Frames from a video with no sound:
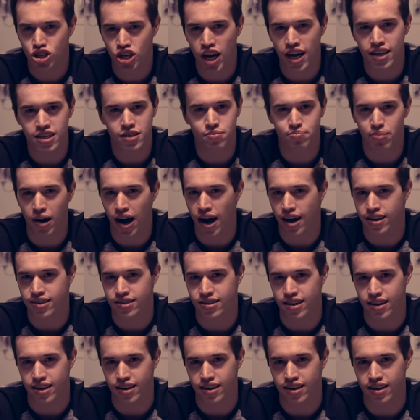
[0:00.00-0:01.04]
Chess
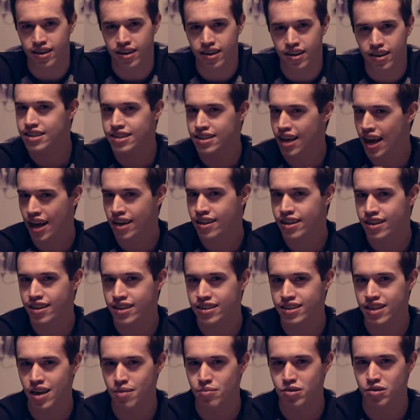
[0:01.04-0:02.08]
boxing. It's exactly
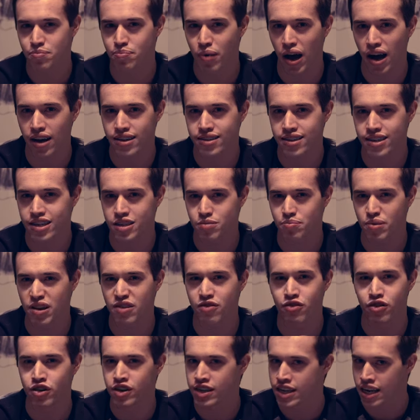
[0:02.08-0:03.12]
the same as boxing has
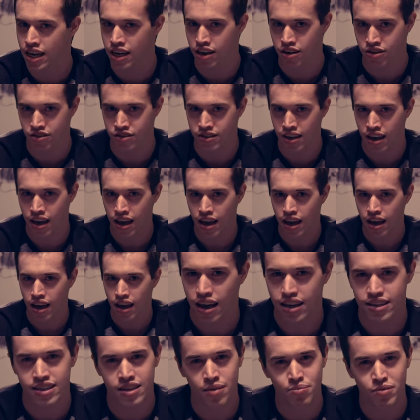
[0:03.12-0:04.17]
been for years,
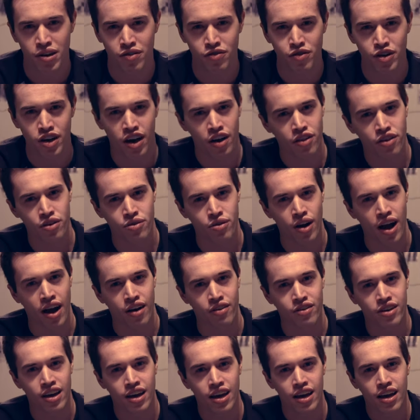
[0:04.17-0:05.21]
except every other
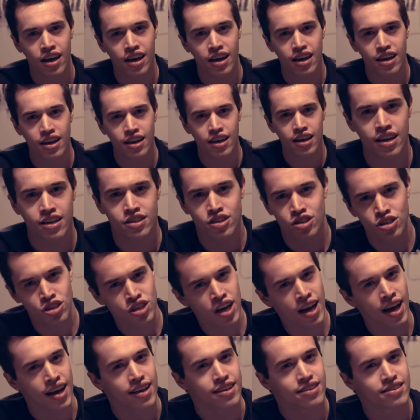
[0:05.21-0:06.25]
round, it's
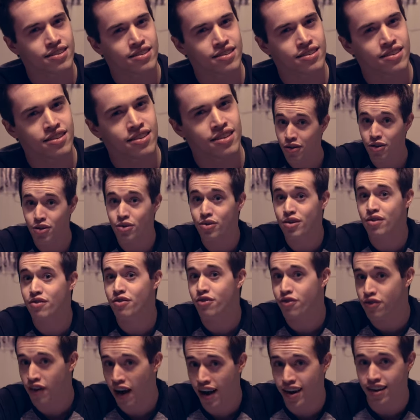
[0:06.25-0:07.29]
chess. Now you can
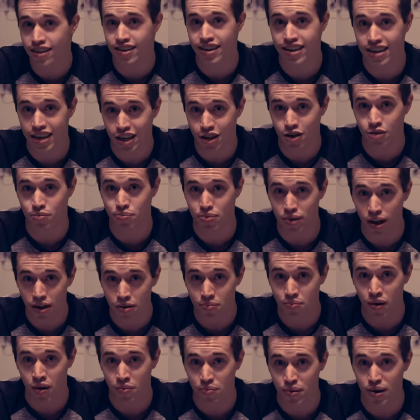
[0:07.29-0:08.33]
finally get your
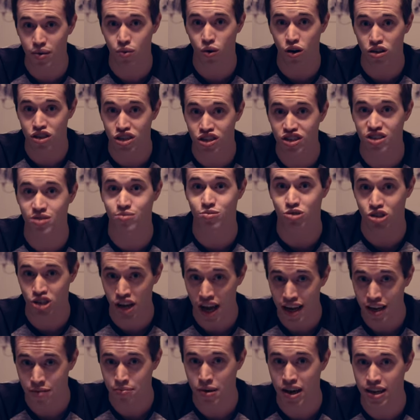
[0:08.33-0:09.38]
blood pumping watching some
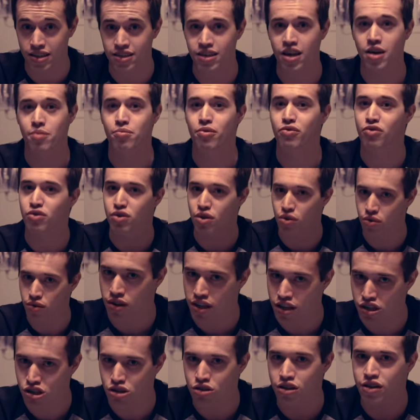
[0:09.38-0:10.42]
checkmates before you
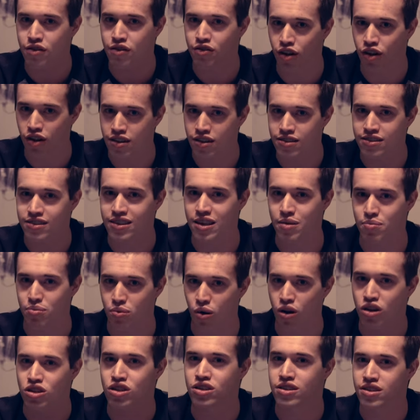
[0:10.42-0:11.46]
leisurely fall asleep
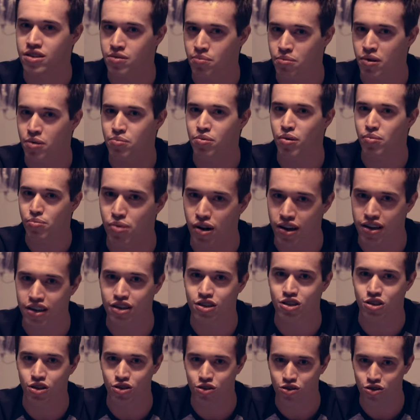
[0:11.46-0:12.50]
watching some people break
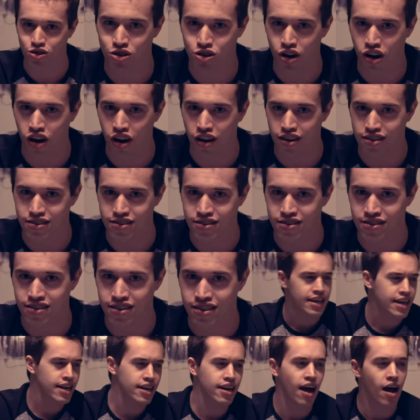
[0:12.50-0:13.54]
each other's jaws.
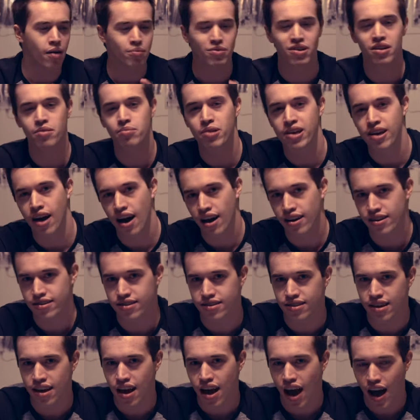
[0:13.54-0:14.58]
Zane, I'm gonna be
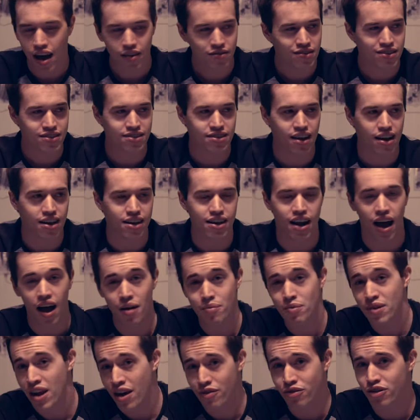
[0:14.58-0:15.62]
honest. I've decided
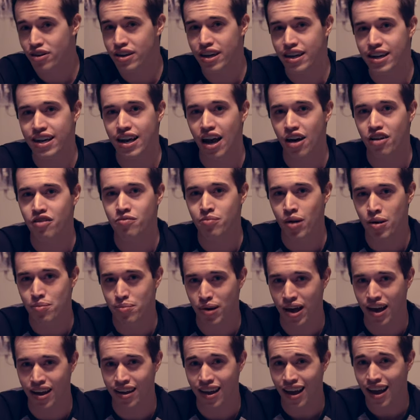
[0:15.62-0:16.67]
I'm never getting out of my
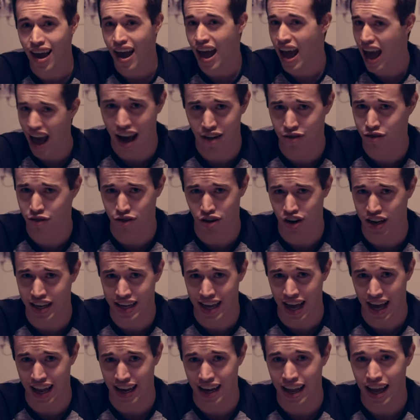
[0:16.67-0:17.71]
bed ever
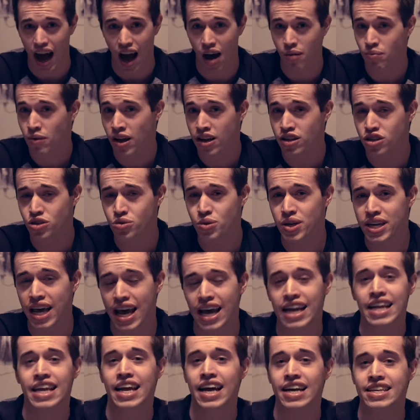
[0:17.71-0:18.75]
again. I'm not doing
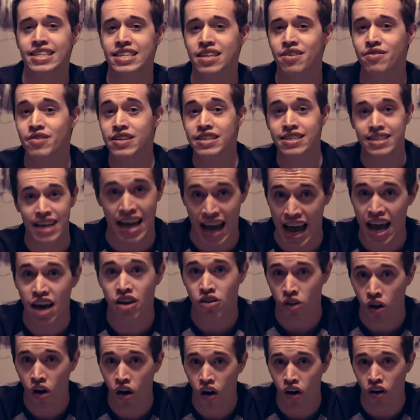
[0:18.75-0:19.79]
any activities at
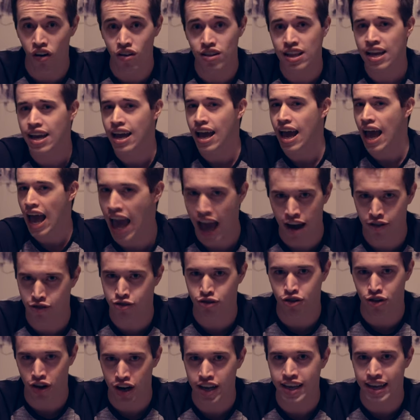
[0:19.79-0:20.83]
all
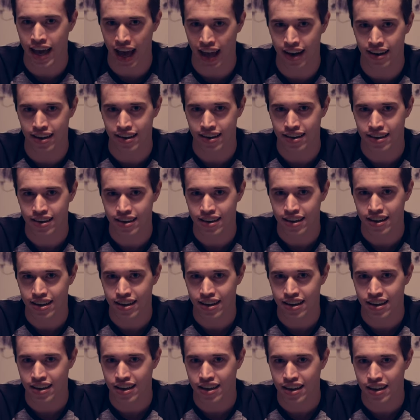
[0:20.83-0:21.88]
ever again.
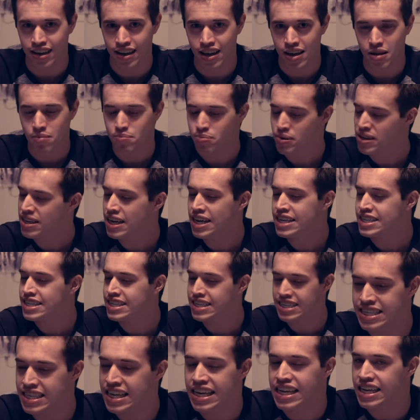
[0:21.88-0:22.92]
But I
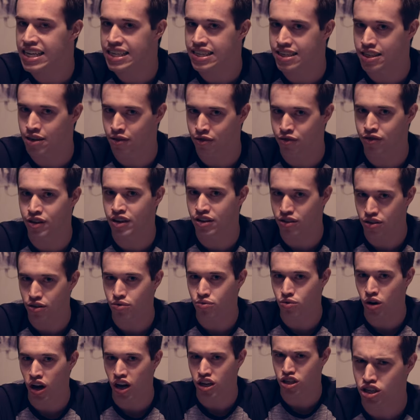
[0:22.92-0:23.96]
need to feel the
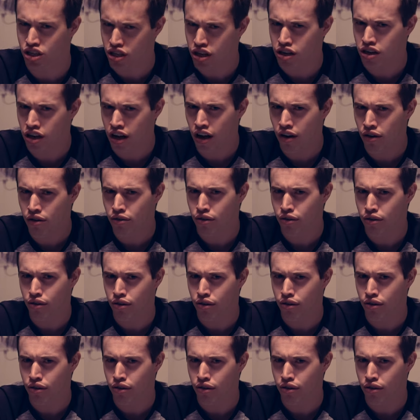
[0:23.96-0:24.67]
rush, you know?